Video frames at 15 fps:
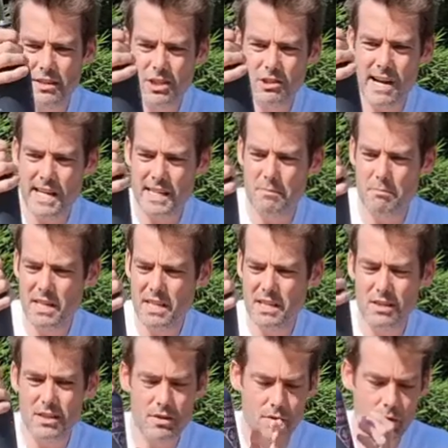attracted me
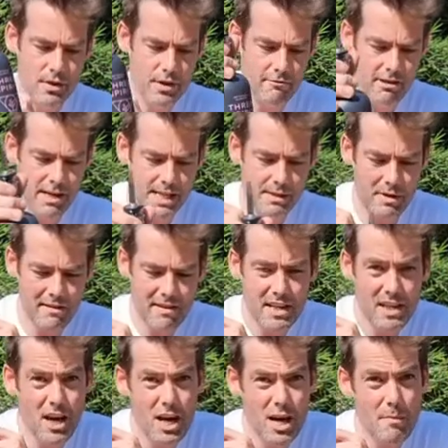to 3 Spirit.
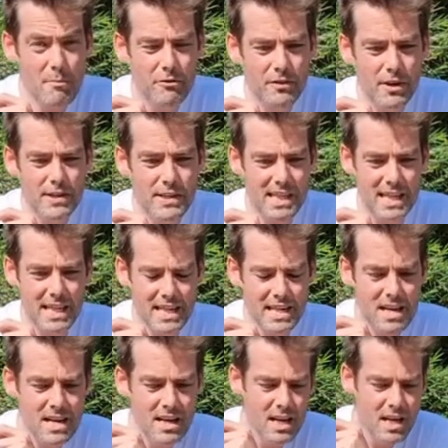Firstly,
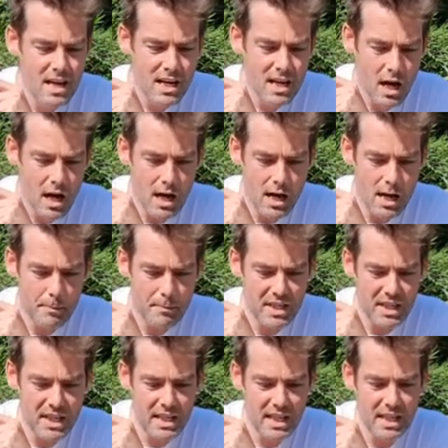
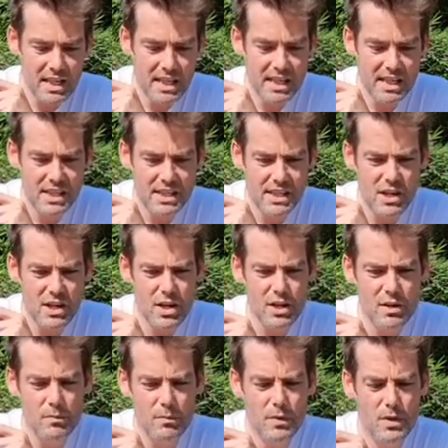it's
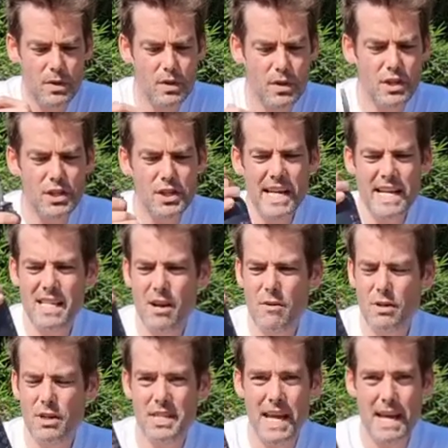that they
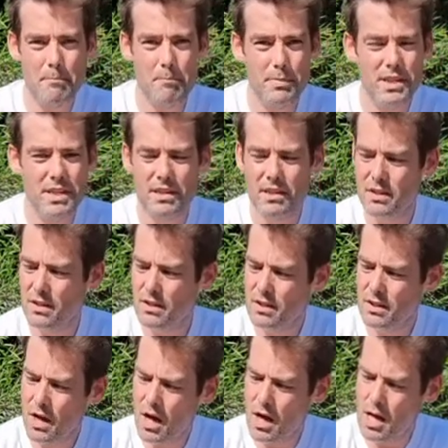don't attempt
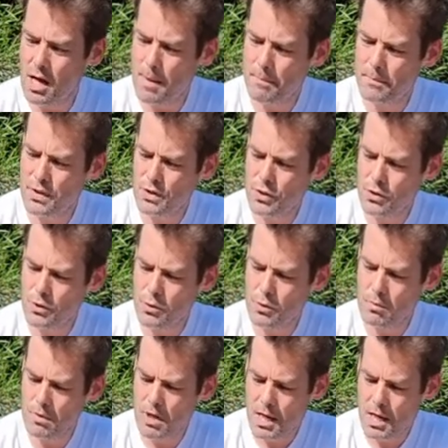to